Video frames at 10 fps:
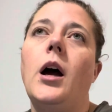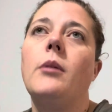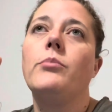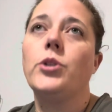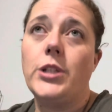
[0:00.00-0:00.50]

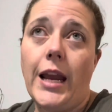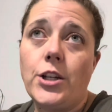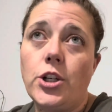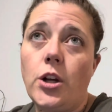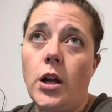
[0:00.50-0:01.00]

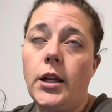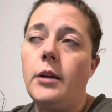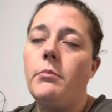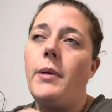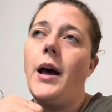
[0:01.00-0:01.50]
protection on
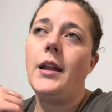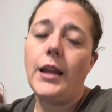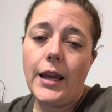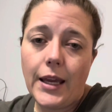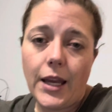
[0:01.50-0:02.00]
it, but
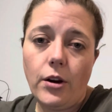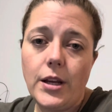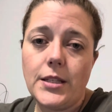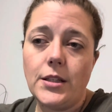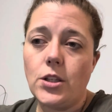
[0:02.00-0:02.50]
it
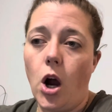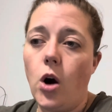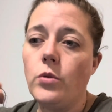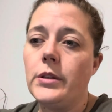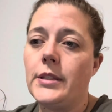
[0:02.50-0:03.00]
carries its
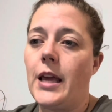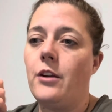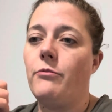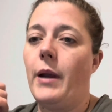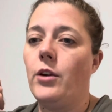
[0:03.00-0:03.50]
own set
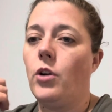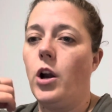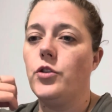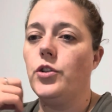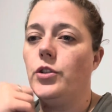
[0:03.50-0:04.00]
of
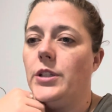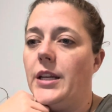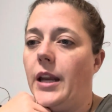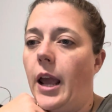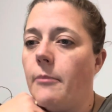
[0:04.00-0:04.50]
mitochondrial
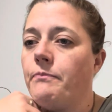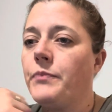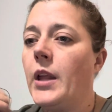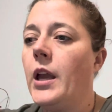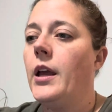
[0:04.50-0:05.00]
DNA.
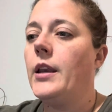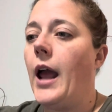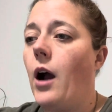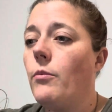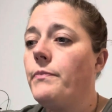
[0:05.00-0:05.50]

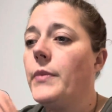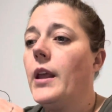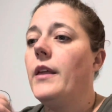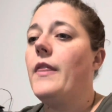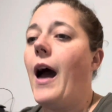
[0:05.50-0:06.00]
Now,
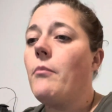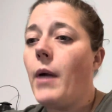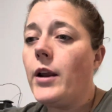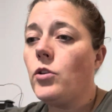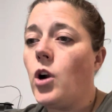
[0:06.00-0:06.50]
that
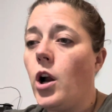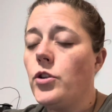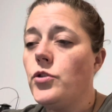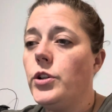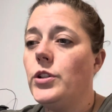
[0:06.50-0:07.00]

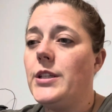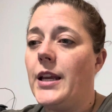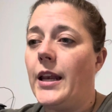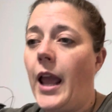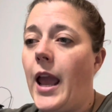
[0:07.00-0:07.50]
mitochondrial
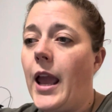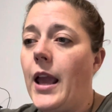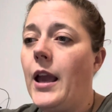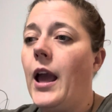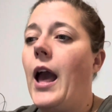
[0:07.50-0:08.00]

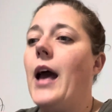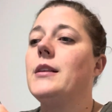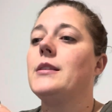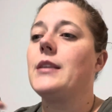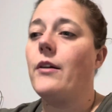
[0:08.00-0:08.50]
DNA has
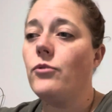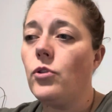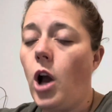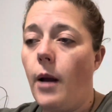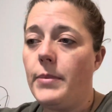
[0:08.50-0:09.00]
several
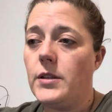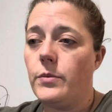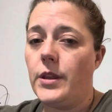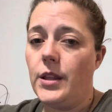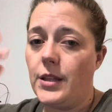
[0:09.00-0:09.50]
copies
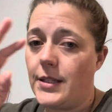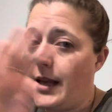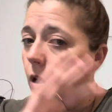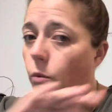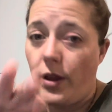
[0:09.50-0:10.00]
within the
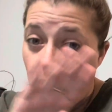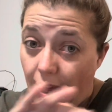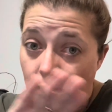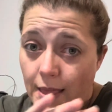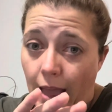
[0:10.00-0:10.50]
cell
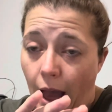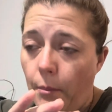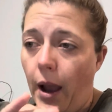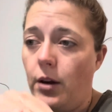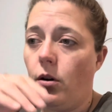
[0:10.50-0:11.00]
within that
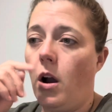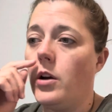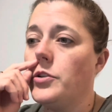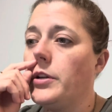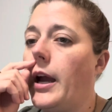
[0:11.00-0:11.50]

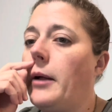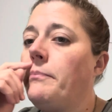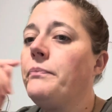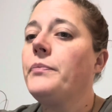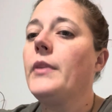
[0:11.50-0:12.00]
mitochondria,
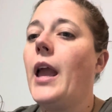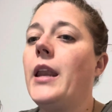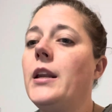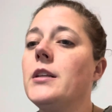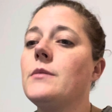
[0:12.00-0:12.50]
and
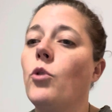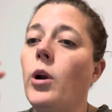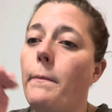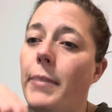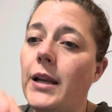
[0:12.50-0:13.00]
it is more
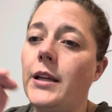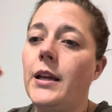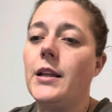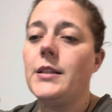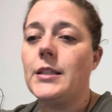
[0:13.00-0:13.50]
abundant
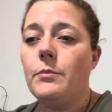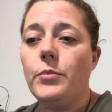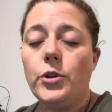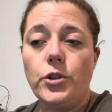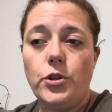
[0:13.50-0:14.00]
and
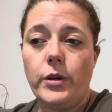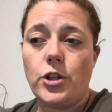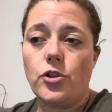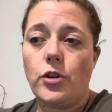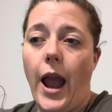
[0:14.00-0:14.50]
simpler to
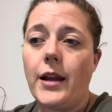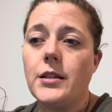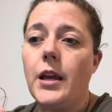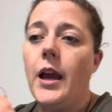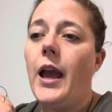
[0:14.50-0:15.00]
extract
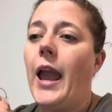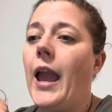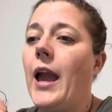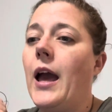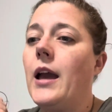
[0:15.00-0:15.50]

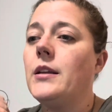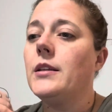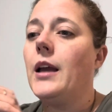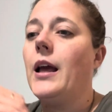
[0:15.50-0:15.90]
and